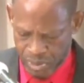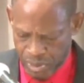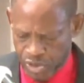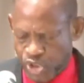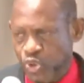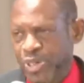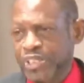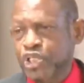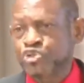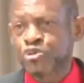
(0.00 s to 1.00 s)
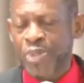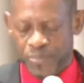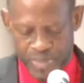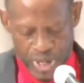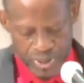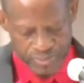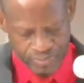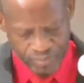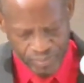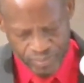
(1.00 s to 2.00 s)
And so let us remember
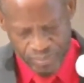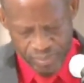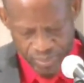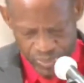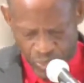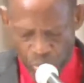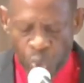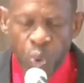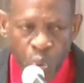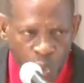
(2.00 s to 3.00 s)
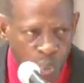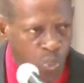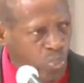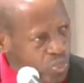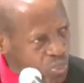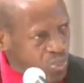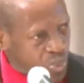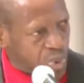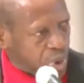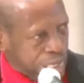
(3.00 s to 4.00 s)
who
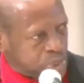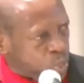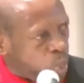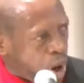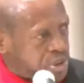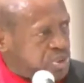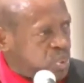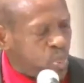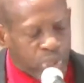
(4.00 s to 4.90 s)
and what we